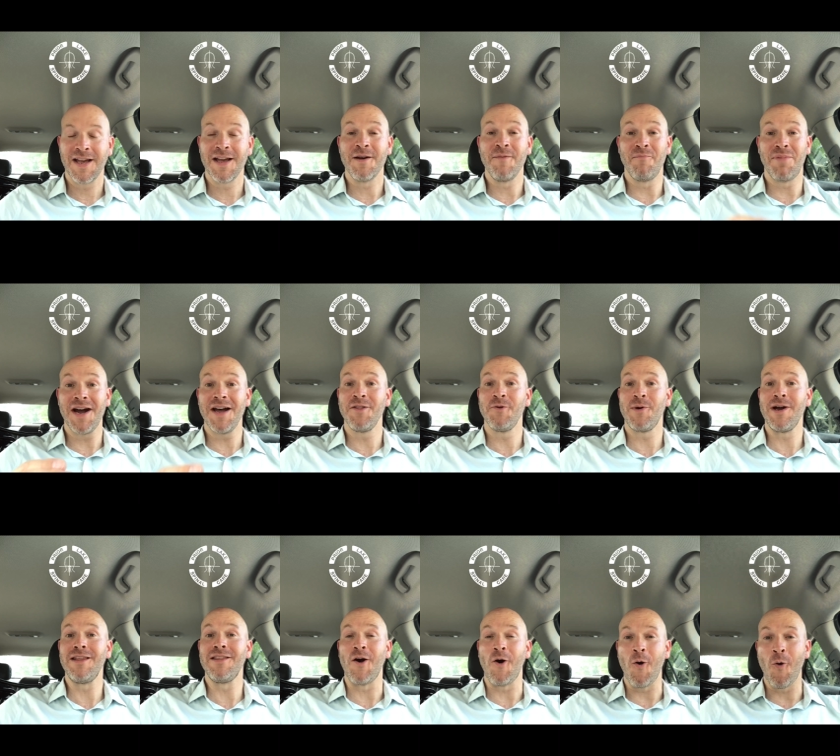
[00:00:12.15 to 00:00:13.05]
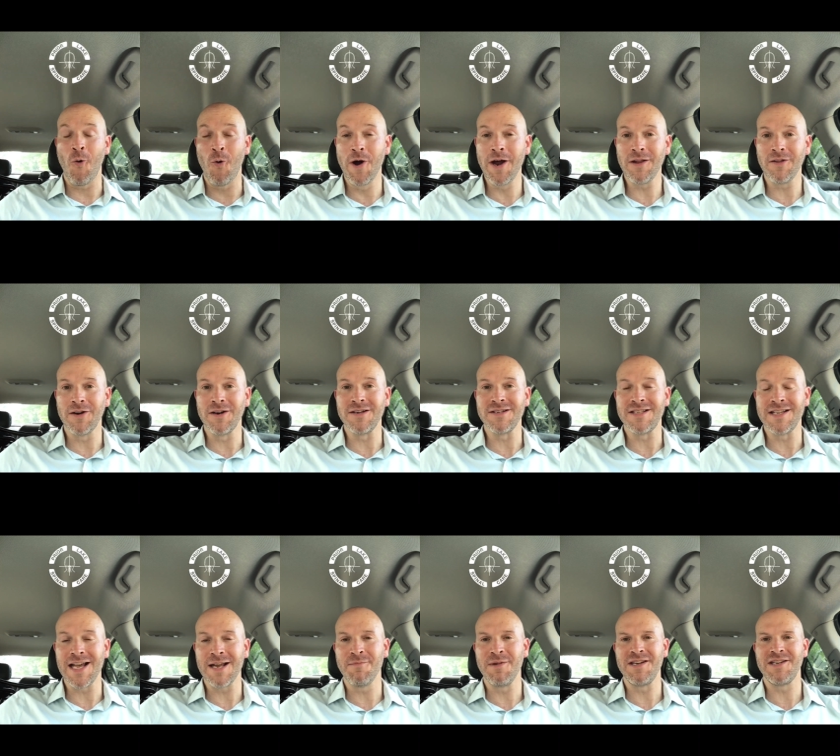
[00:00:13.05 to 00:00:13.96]
By the way, the Oilers, the
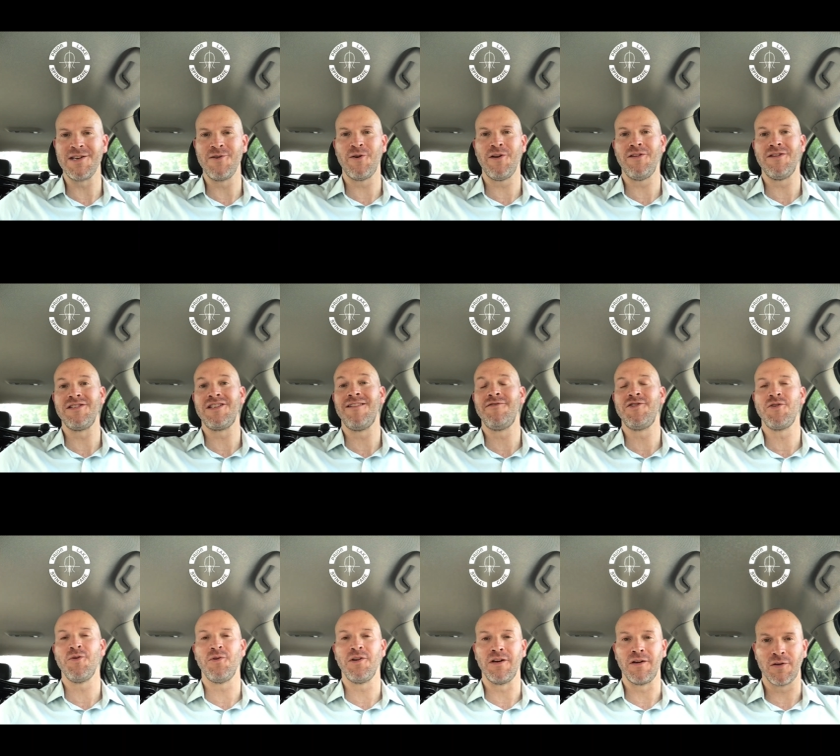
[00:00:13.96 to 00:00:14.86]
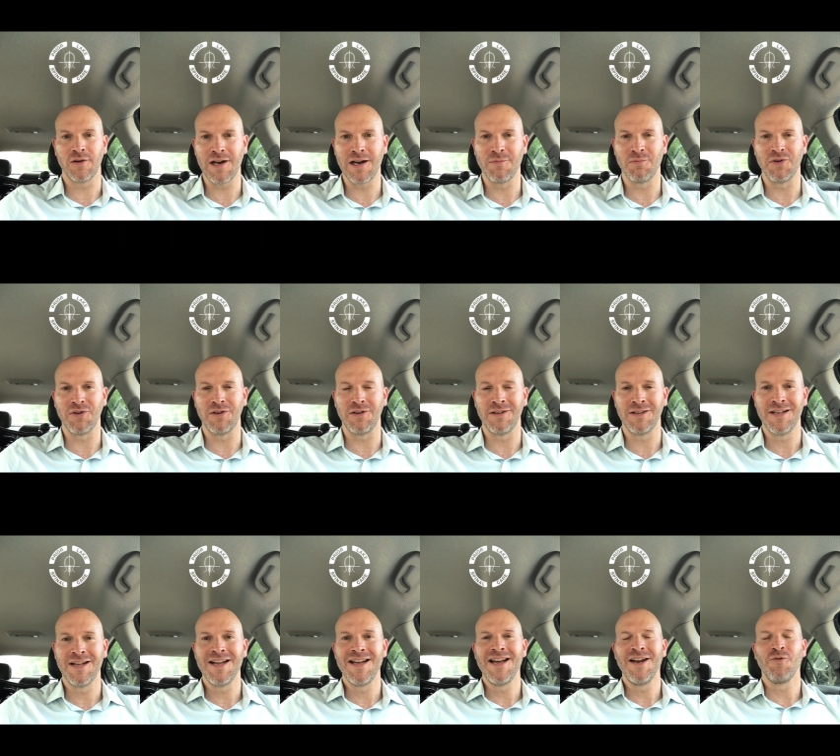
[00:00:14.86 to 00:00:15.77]
Edmonton Oilers, have shown incredible
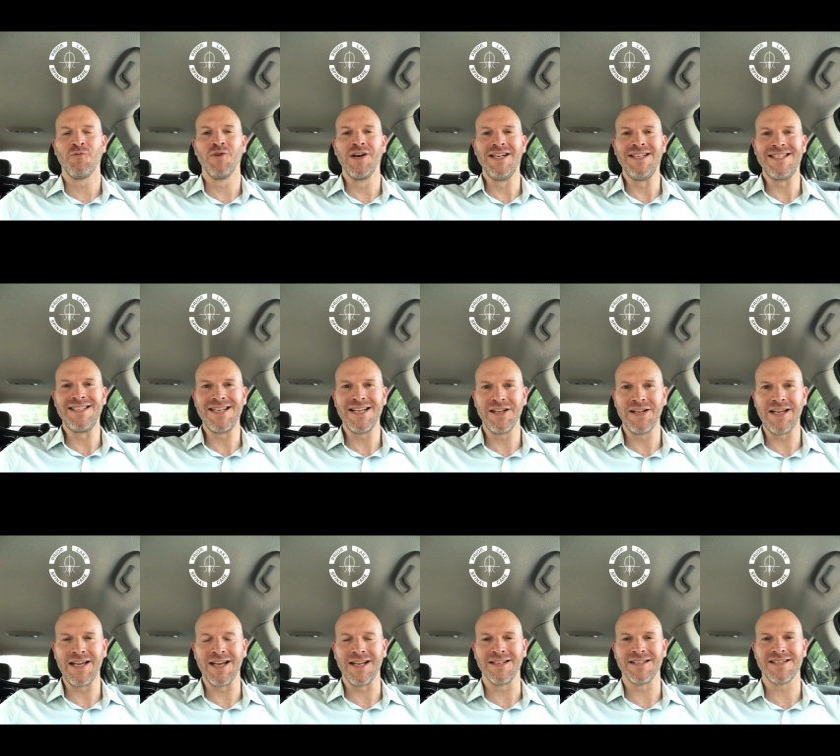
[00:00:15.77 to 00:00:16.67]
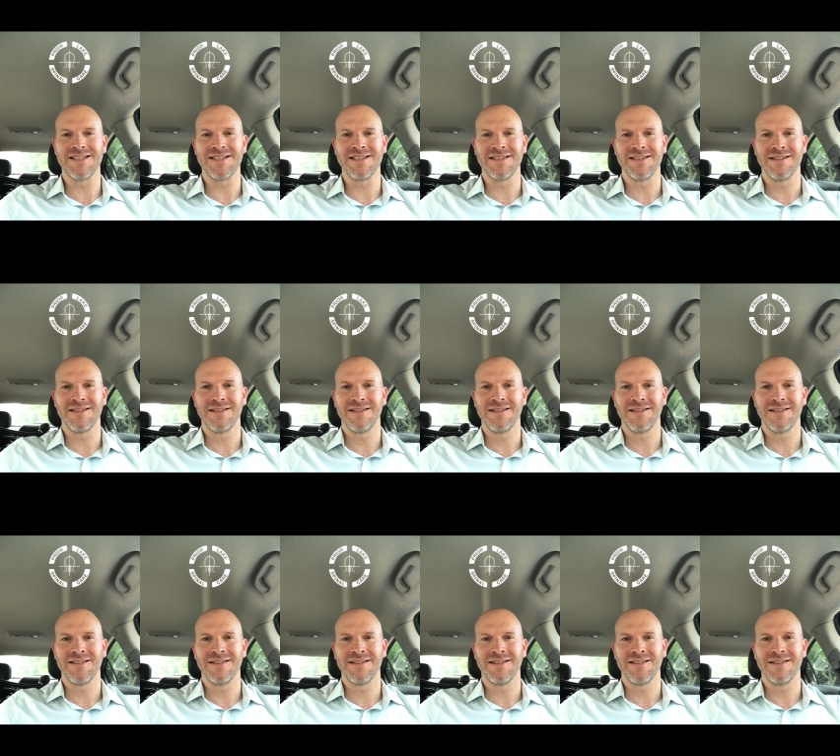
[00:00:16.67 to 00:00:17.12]
resilience